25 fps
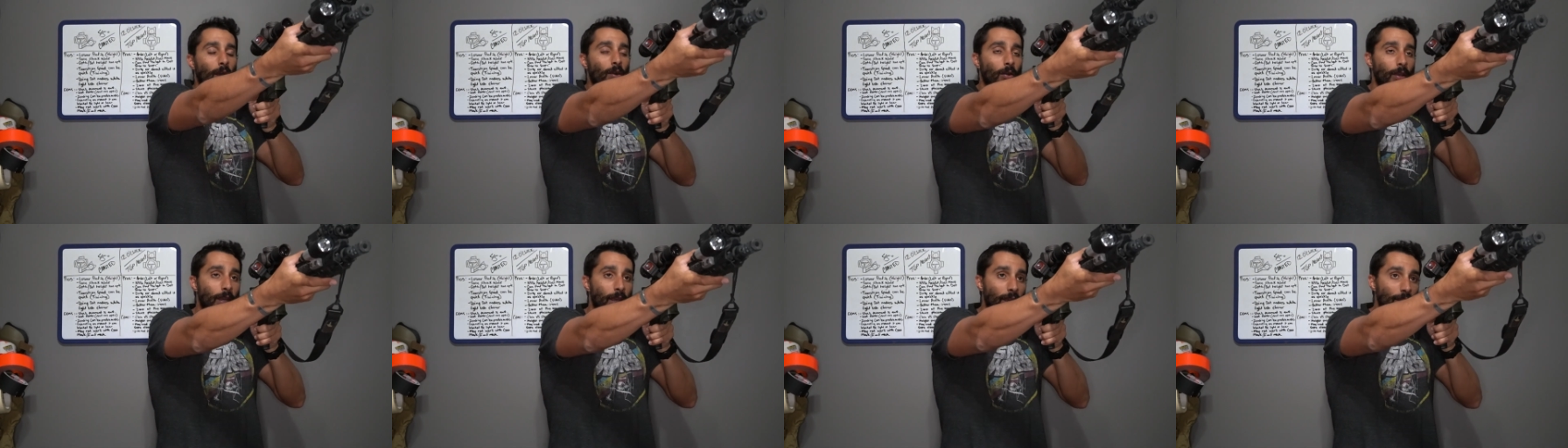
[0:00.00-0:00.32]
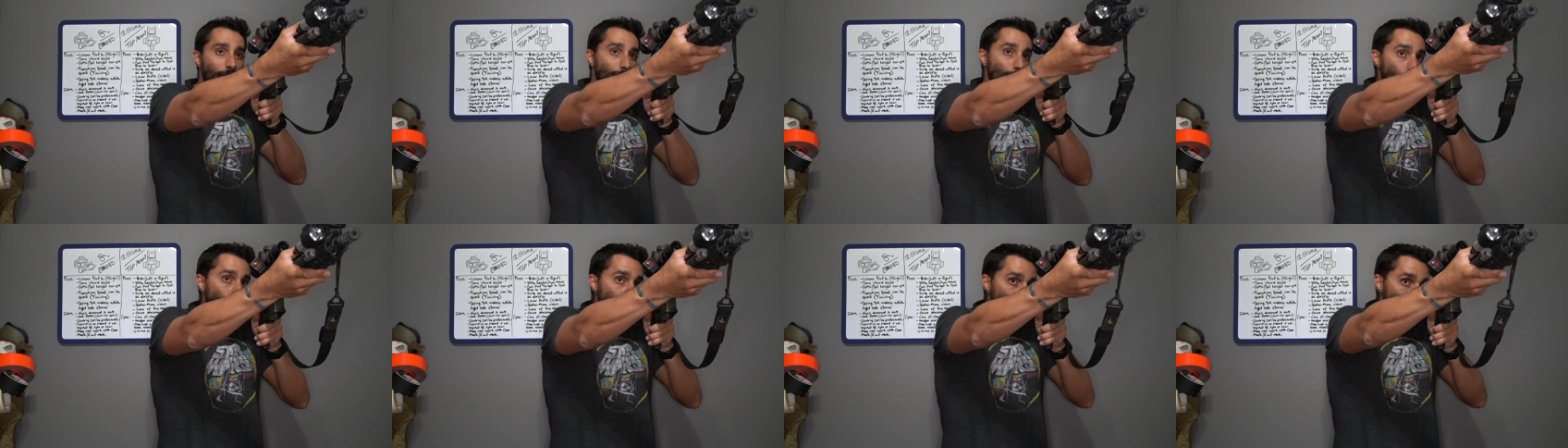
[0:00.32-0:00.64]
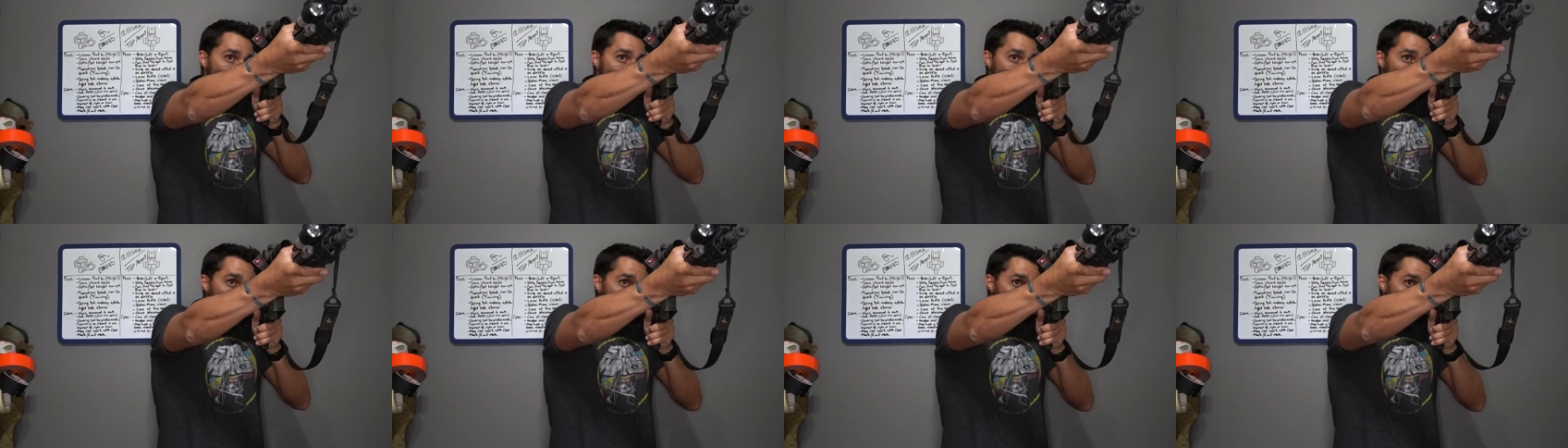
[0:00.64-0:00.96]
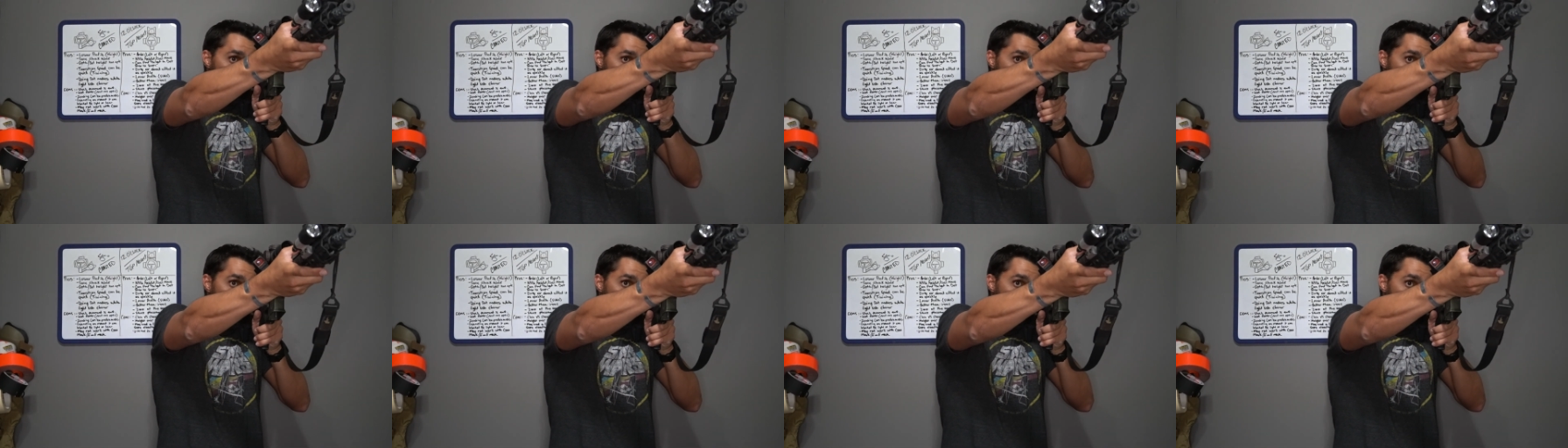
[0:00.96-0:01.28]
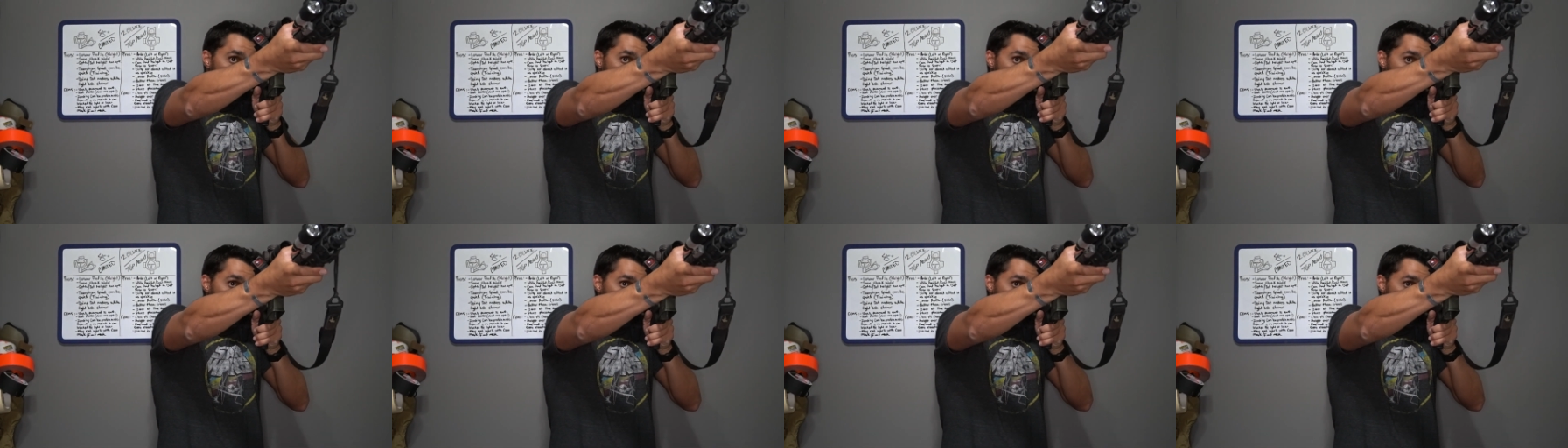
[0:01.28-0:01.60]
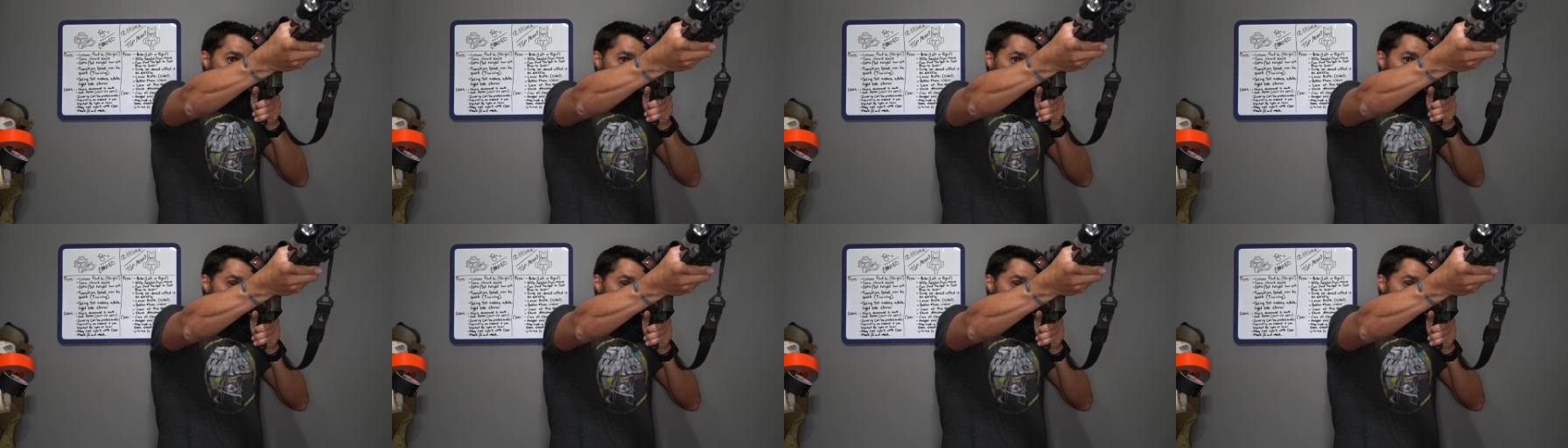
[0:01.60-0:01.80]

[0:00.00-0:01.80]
I'll catch it with my right eye,